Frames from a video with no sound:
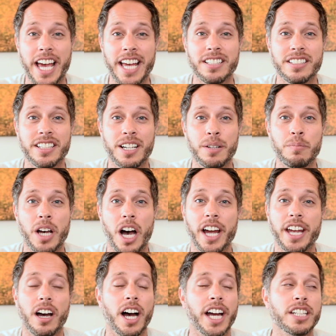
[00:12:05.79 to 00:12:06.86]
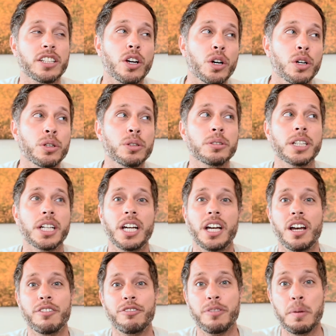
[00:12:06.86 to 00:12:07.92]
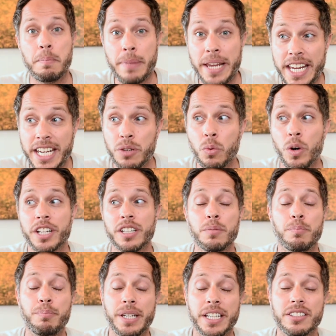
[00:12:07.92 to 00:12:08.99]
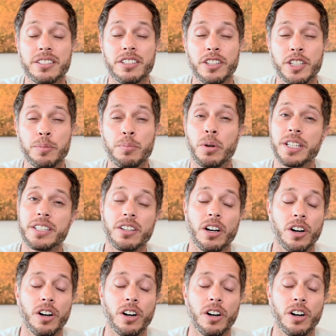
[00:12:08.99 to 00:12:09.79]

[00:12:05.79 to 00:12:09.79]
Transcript: And I know for me, one of the biggest turning points,